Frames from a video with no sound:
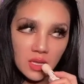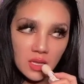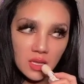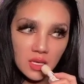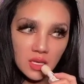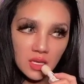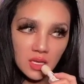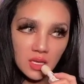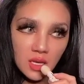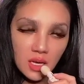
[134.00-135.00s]

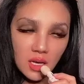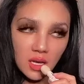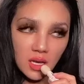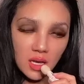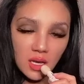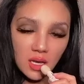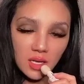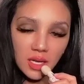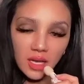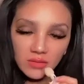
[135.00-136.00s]
the
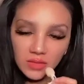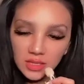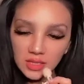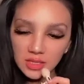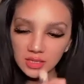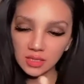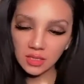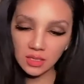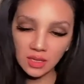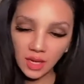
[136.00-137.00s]
canvas
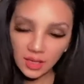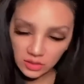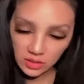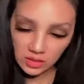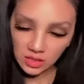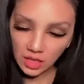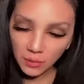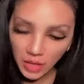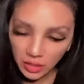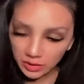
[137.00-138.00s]
handles
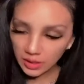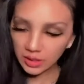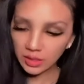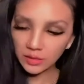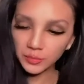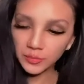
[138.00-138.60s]
apparently